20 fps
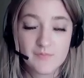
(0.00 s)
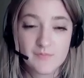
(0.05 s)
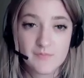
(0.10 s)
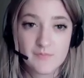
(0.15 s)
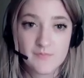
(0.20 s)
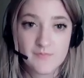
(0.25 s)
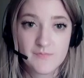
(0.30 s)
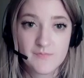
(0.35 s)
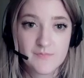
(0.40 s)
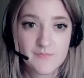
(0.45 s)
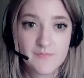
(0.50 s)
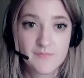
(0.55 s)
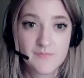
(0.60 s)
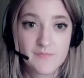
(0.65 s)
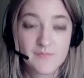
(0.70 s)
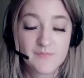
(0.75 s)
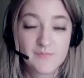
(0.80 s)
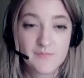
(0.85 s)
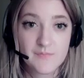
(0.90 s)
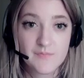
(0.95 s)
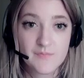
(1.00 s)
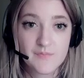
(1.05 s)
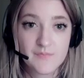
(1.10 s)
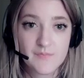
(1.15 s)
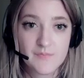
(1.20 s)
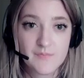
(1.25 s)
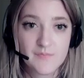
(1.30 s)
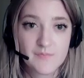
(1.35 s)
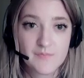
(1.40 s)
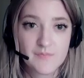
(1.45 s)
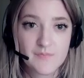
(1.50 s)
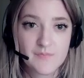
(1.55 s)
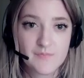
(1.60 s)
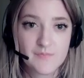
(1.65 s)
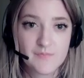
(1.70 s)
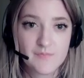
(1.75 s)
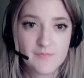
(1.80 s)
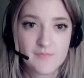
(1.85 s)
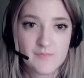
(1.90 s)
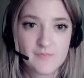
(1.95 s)

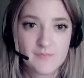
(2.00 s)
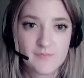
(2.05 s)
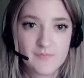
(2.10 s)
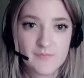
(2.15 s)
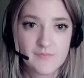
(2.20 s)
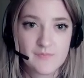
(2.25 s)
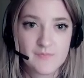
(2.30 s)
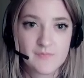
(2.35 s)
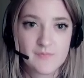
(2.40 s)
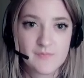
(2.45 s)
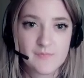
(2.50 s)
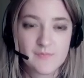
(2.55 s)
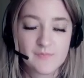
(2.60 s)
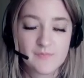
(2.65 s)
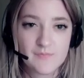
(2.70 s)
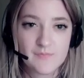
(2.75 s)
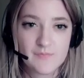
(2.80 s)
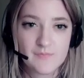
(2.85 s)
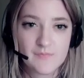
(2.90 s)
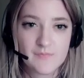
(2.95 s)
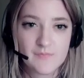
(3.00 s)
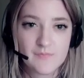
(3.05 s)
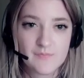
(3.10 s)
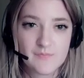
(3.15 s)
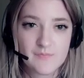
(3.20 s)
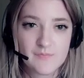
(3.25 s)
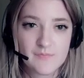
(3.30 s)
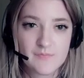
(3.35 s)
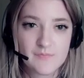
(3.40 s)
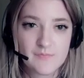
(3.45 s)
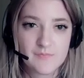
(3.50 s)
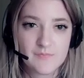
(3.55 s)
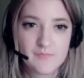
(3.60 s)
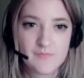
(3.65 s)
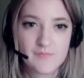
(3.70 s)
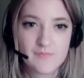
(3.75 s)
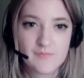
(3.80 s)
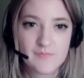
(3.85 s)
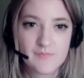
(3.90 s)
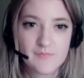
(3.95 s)

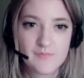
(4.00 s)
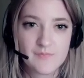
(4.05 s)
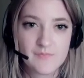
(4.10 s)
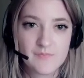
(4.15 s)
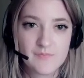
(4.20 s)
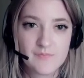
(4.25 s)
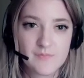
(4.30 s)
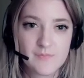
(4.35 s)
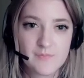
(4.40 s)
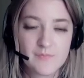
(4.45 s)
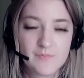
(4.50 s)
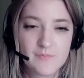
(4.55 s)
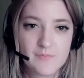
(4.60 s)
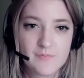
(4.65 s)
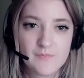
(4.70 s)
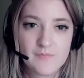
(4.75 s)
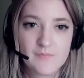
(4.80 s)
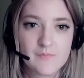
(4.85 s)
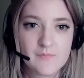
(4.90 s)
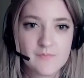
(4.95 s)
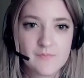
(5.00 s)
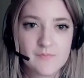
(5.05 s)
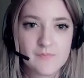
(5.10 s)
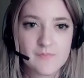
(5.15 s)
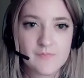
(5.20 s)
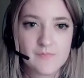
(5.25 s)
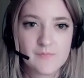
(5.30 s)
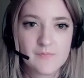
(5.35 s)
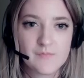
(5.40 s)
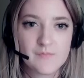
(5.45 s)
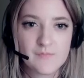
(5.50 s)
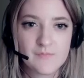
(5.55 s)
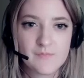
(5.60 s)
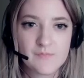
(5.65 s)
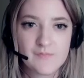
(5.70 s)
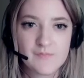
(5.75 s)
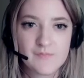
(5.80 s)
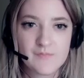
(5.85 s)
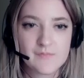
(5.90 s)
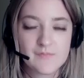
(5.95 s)

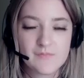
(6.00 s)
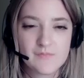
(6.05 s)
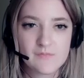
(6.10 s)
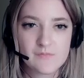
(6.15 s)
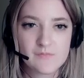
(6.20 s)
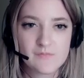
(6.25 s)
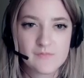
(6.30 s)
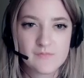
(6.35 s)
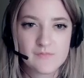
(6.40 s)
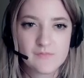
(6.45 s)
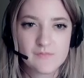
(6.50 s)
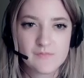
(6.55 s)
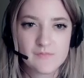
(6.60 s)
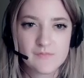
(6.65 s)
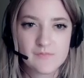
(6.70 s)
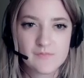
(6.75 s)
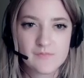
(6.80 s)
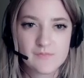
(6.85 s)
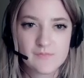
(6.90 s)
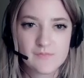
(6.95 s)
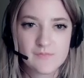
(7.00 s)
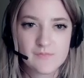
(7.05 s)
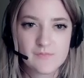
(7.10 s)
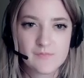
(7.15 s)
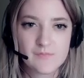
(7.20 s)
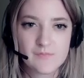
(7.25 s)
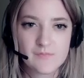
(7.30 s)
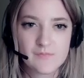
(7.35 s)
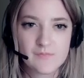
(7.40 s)
[no speech]